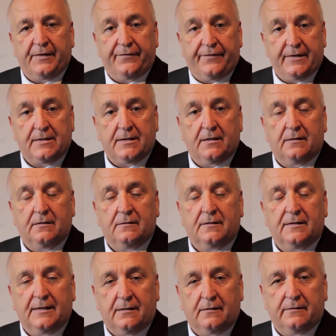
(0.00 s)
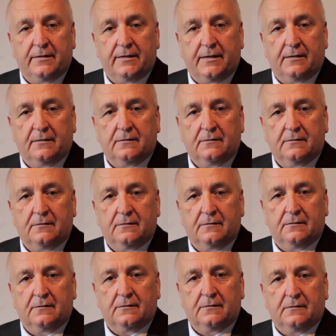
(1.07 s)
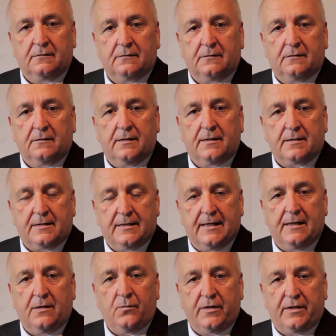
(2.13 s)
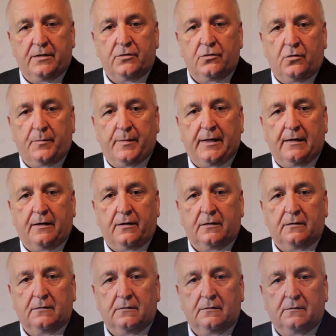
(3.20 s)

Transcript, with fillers: Be fitter, healthier. It's there within your power.